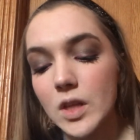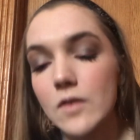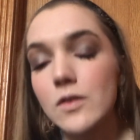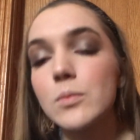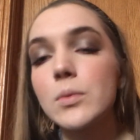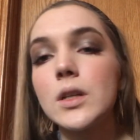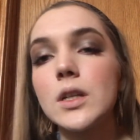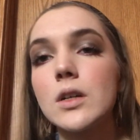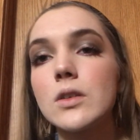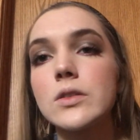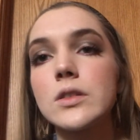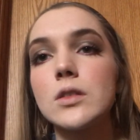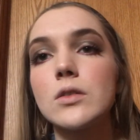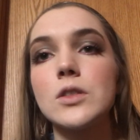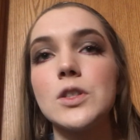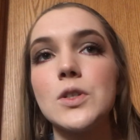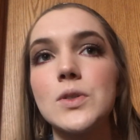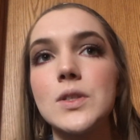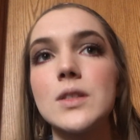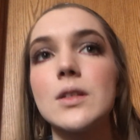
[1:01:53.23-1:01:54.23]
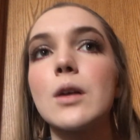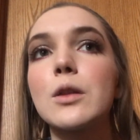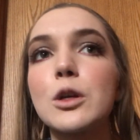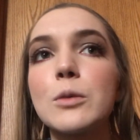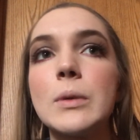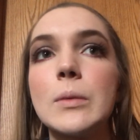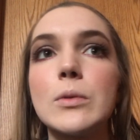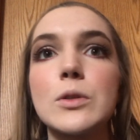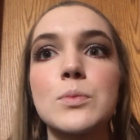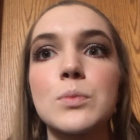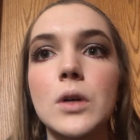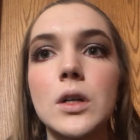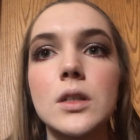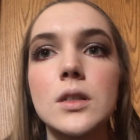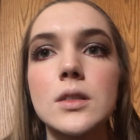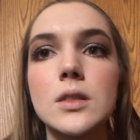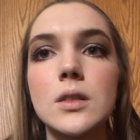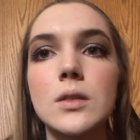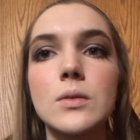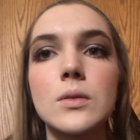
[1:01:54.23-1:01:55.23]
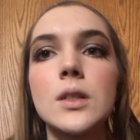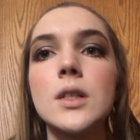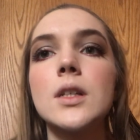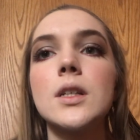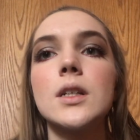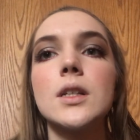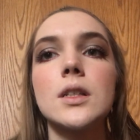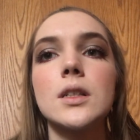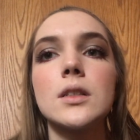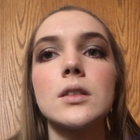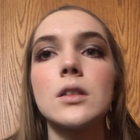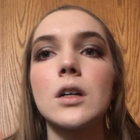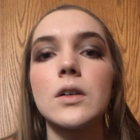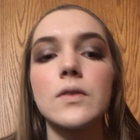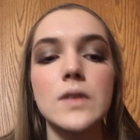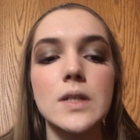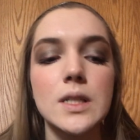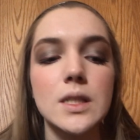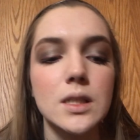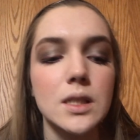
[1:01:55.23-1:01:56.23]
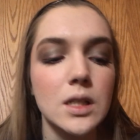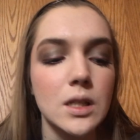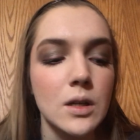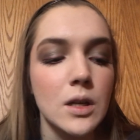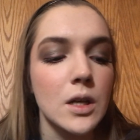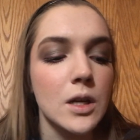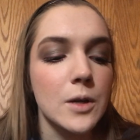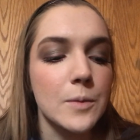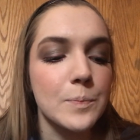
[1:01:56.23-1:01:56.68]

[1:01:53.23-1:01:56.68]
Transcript: Everybody else still uses other people's products though, obviously.